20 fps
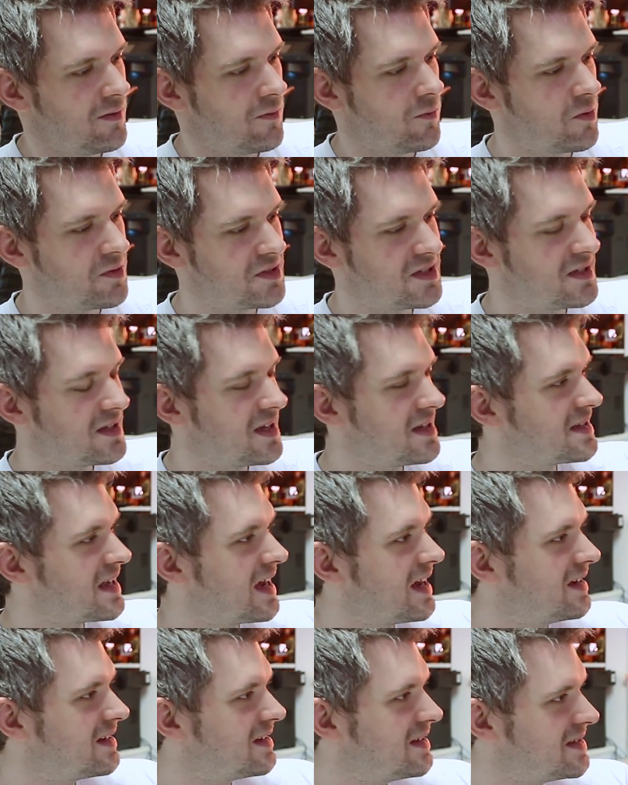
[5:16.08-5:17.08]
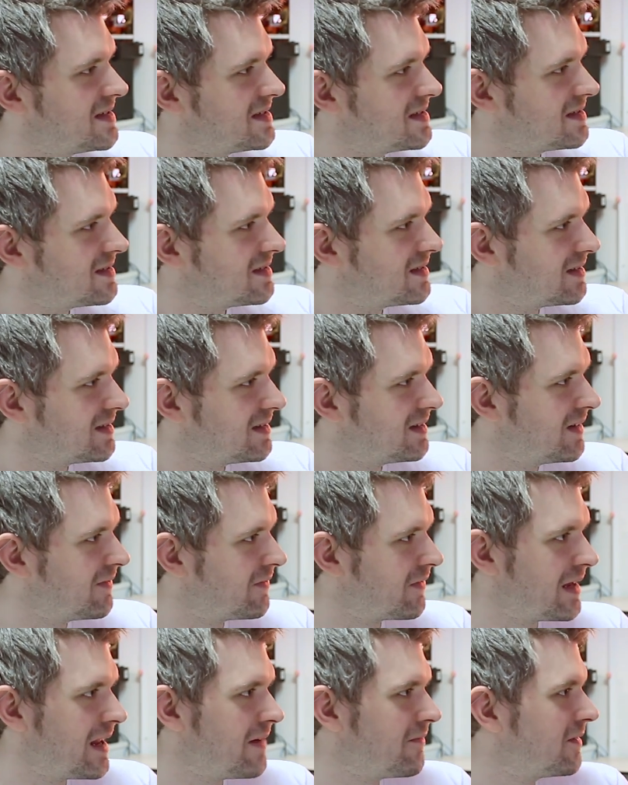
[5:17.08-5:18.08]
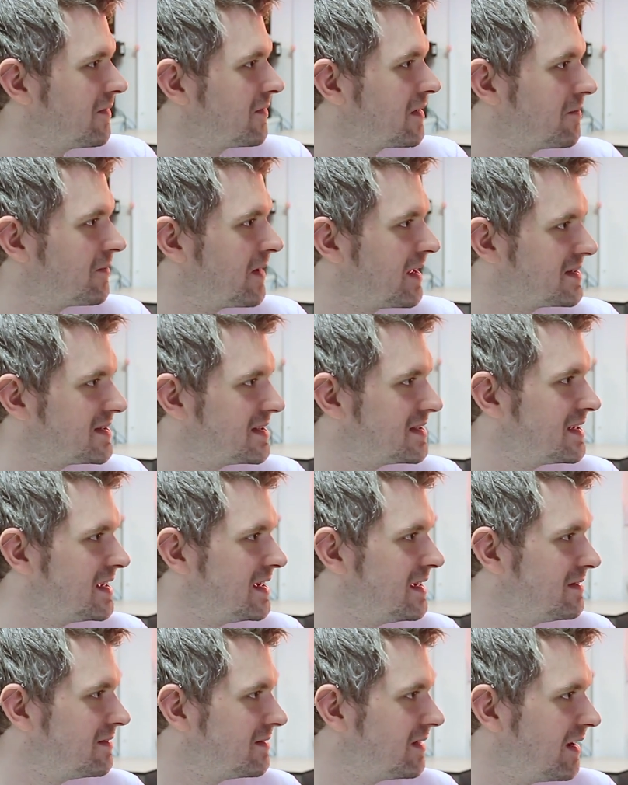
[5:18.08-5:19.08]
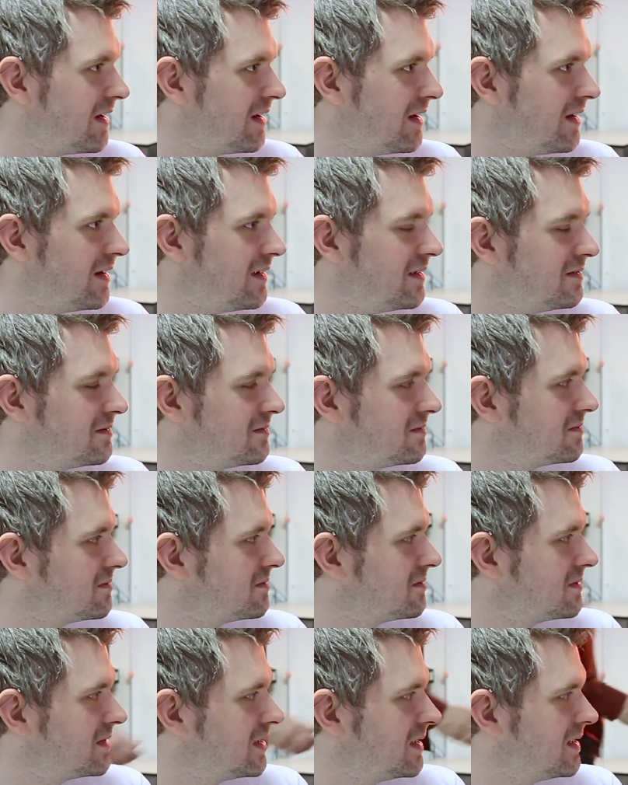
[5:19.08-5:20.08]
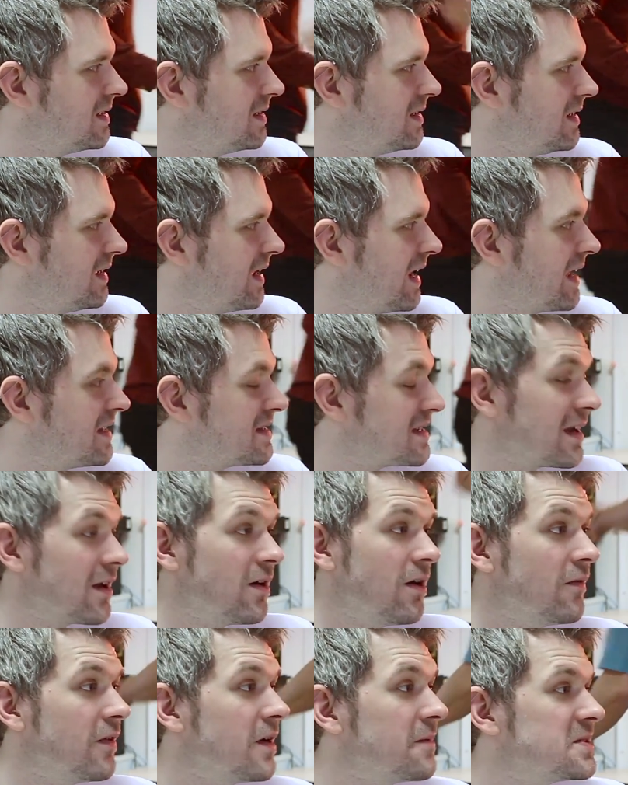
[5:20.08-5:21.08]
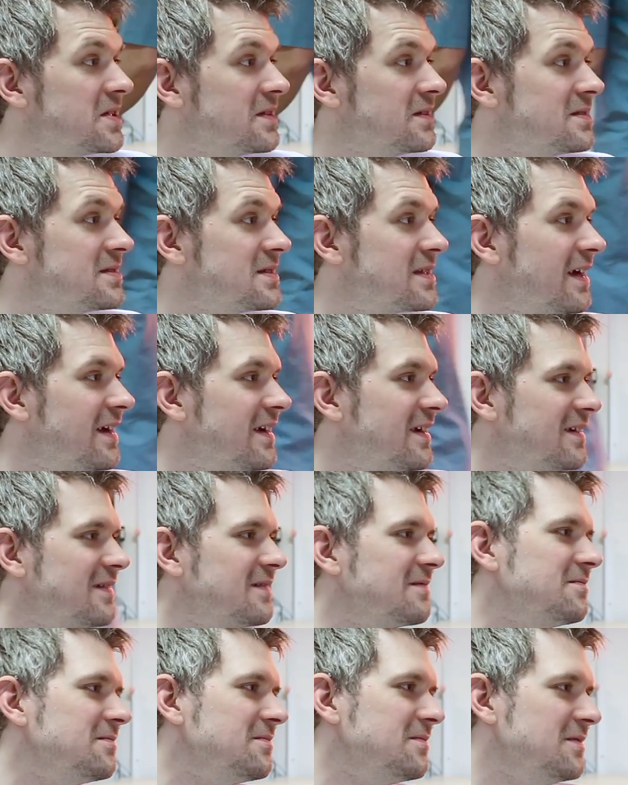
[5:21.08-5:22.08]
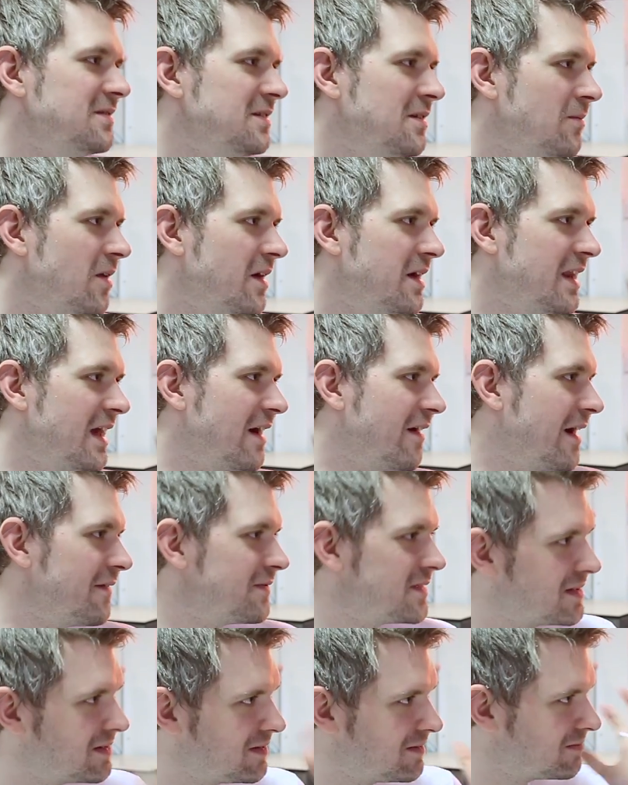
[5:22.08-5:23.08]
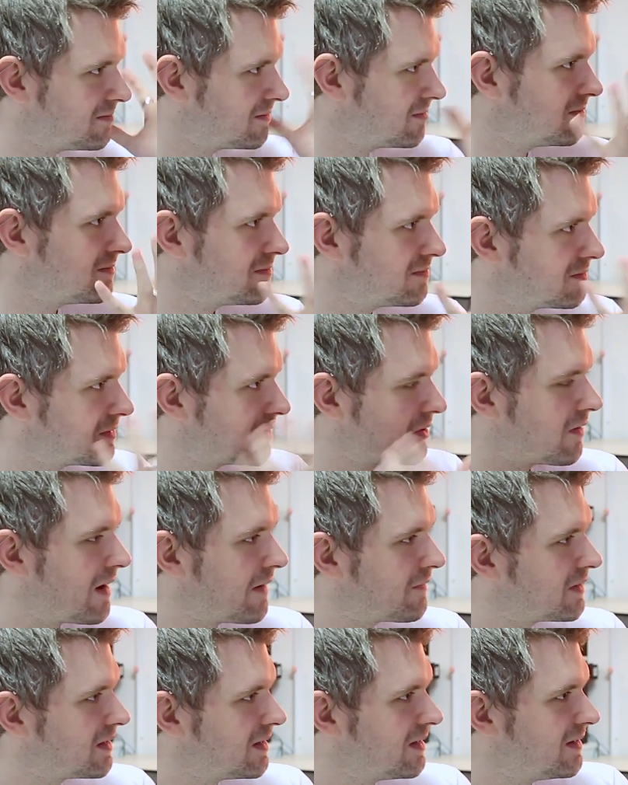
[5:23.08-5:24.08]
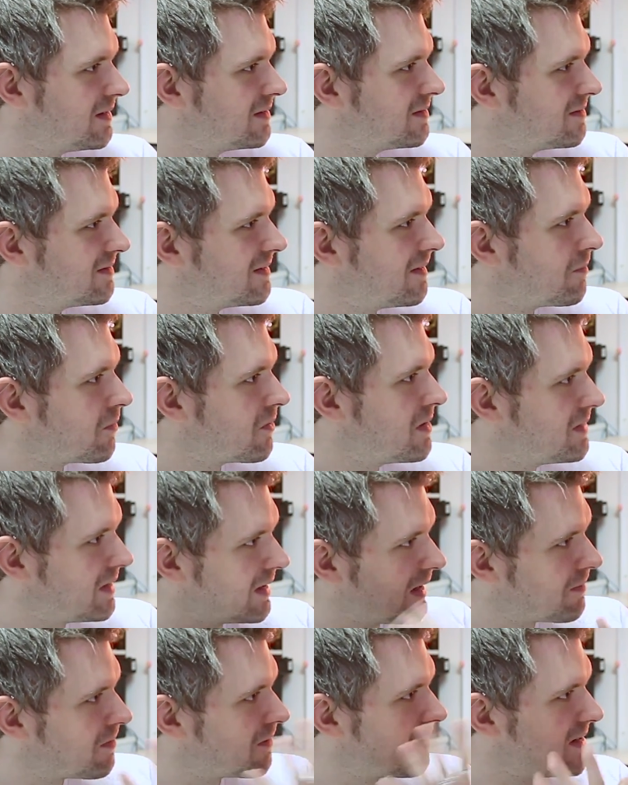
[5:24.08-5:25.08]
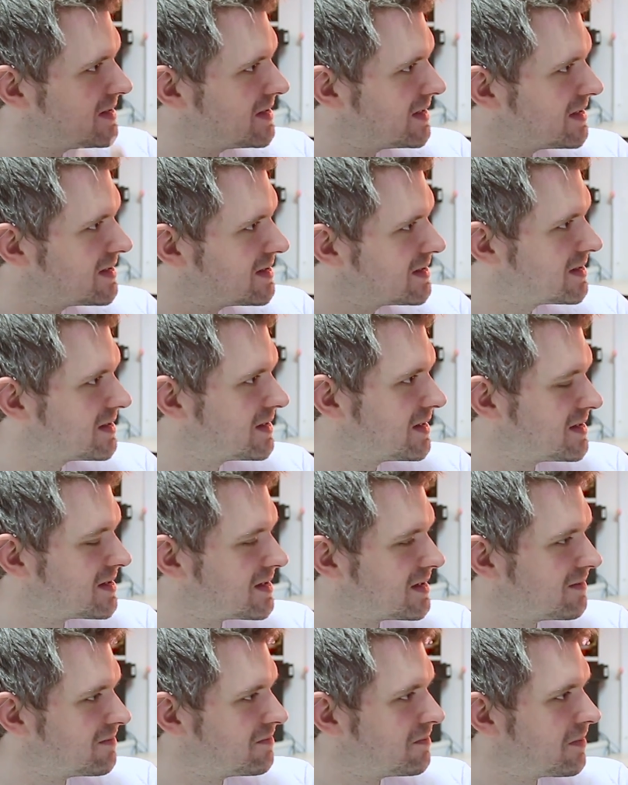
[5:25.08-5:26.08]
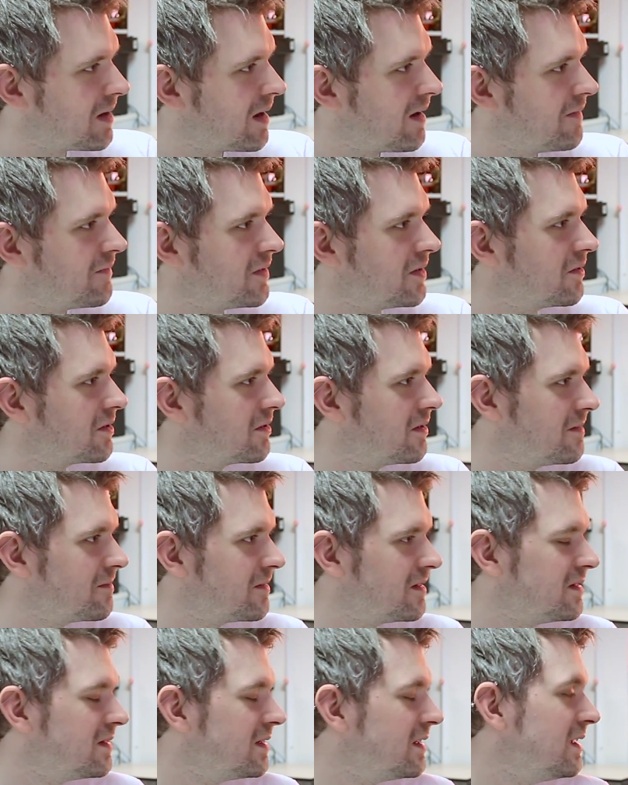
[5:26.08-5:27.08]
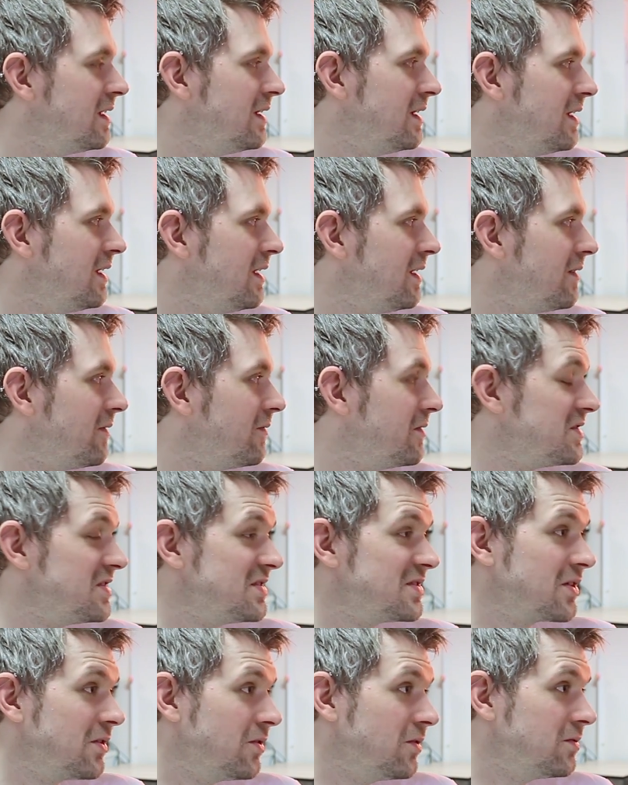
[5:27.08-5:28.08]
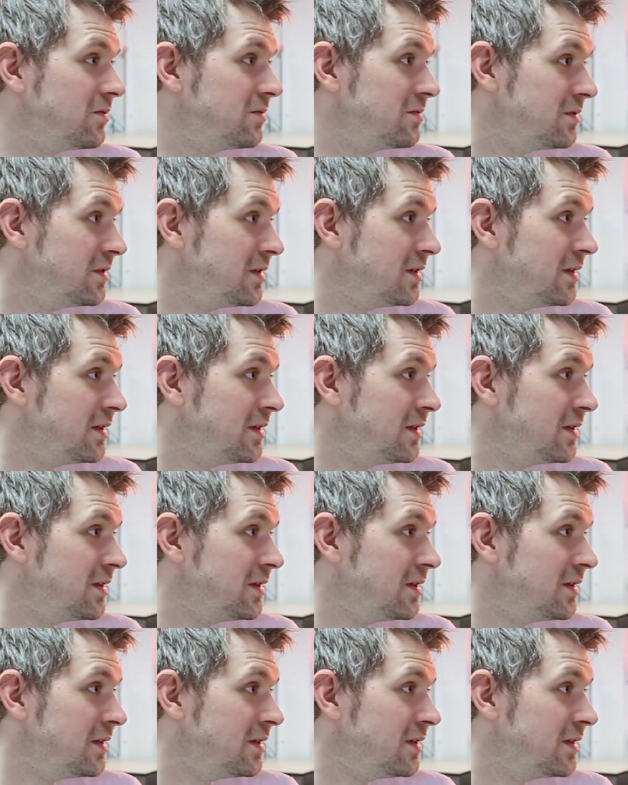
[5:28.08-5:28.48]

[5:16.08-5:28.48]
water does add this of a level of complexity. It adds a lot of options. Like you might now have to craft a breathing apparatus as a part of your equipment, which is cool.